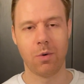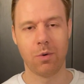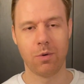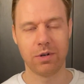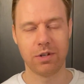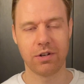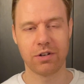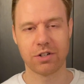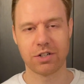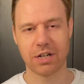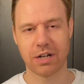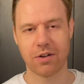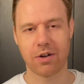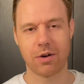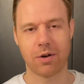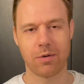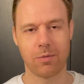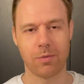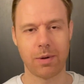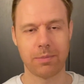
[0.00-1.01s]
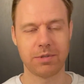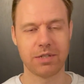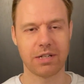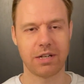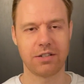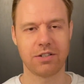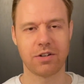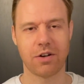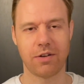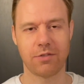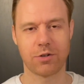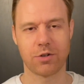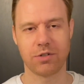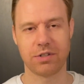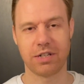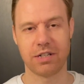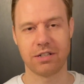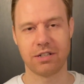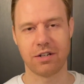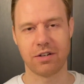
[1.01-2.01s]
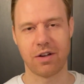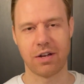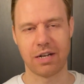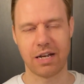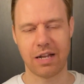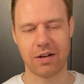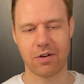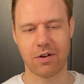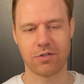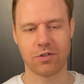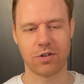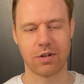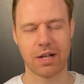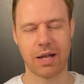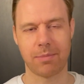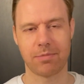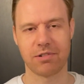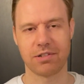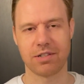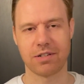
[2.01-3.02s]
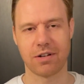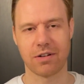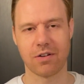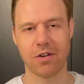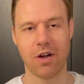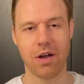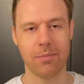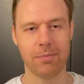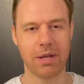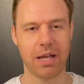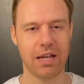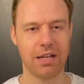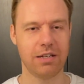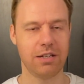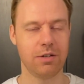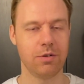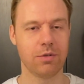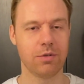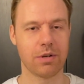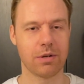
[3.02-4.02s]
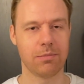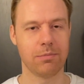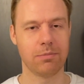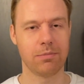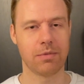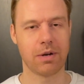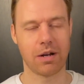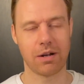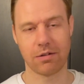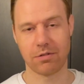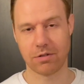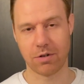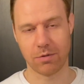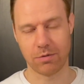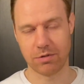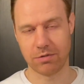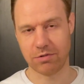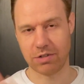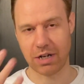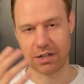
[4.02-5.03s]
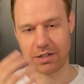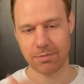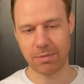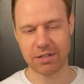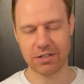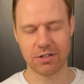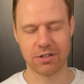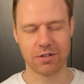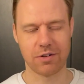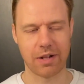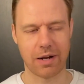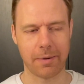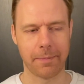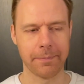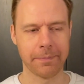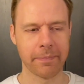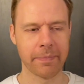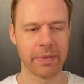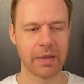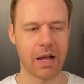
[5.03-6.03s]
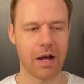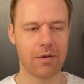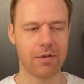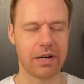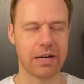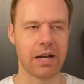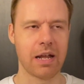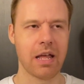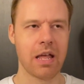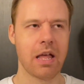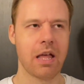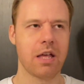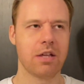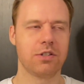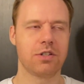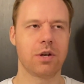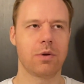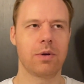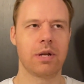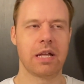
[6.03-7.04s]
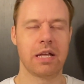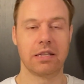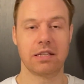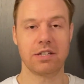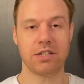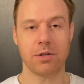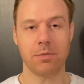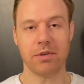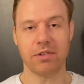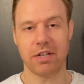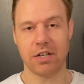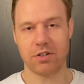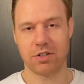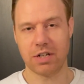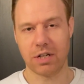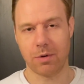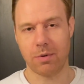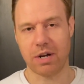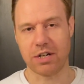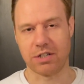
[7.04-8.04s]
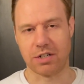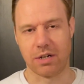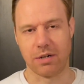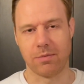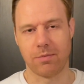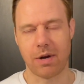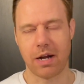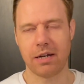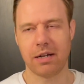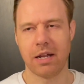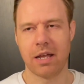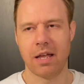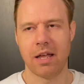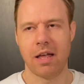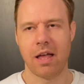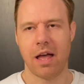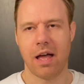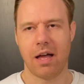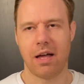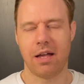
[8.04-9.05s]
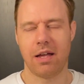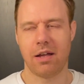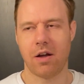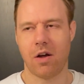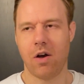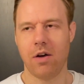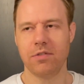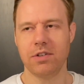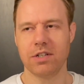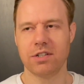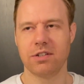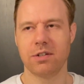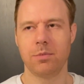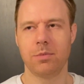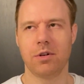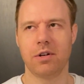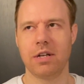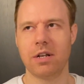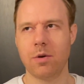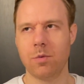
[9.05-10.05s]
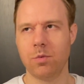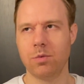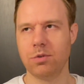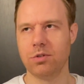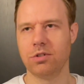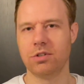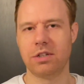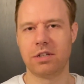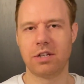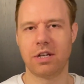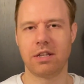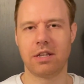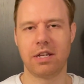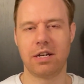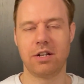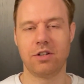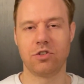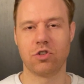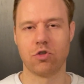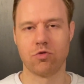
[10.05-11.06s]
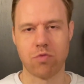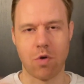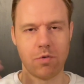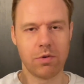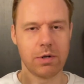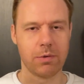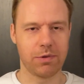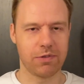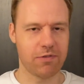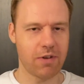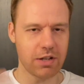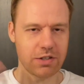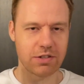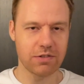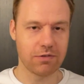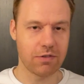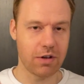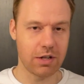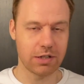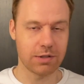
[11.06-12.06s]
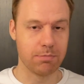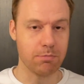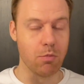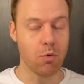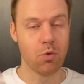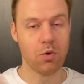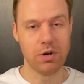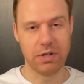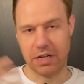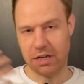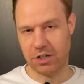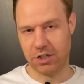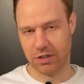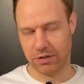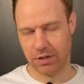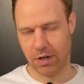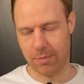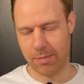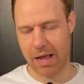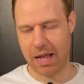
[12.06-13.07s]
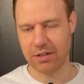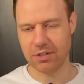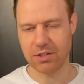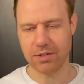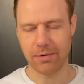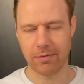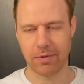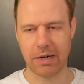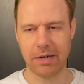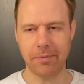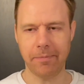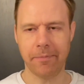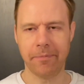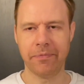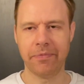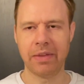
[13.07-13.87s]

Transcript: or you can check out our websites, offshore citizen dot net, offshore capitalist dot com, and you can go and send us a message through there. All right, so this is a really interesting question, right? Uh, obviously, we're in a world that is growing with lots and lots more digital nomads, right?